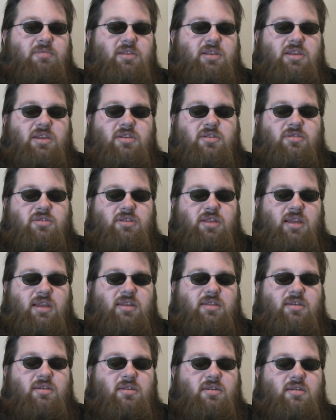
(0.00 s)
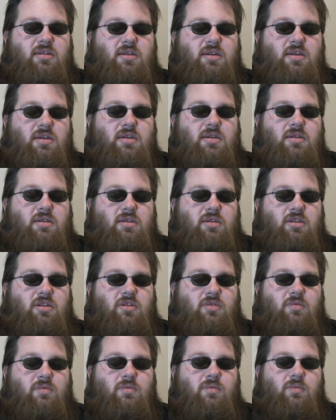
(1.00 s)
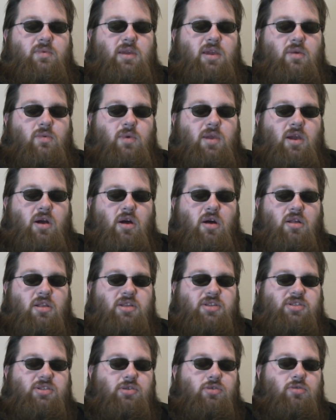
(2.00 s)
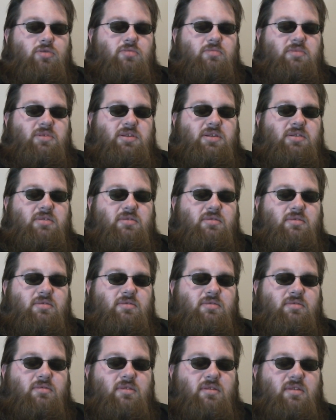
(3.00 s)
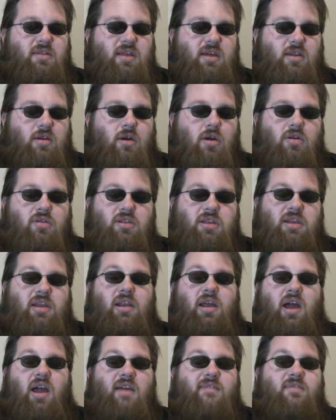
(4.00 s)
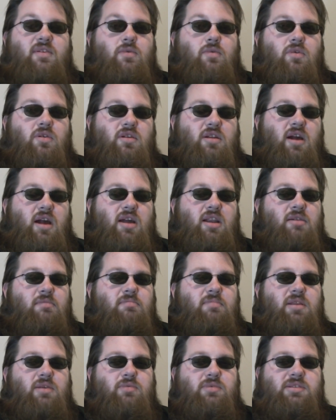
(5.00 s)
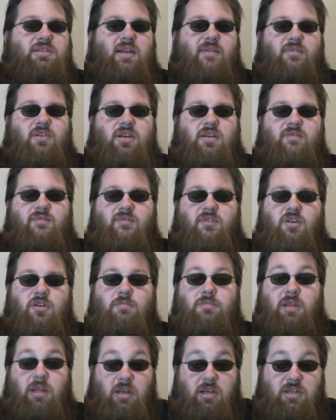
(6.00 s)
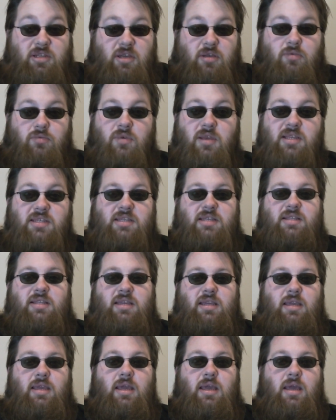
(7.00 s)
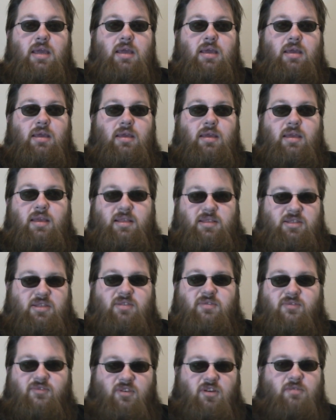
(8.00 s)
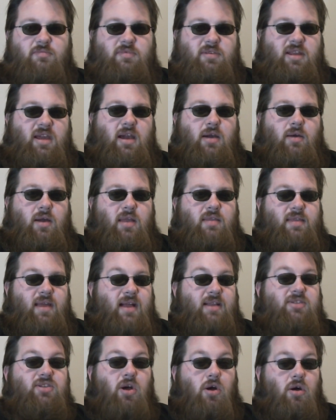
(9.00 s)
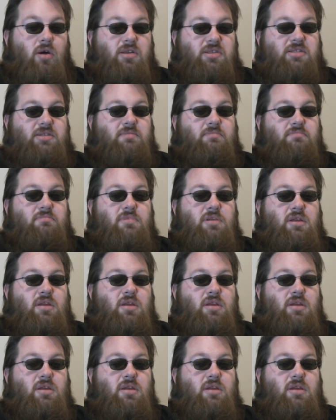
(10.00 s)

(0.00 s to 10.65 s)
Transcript: years. Like we all assumed that Harley and Ivy were an item, but it was never confirmed until recently. It's confirmed now, and that's awesome.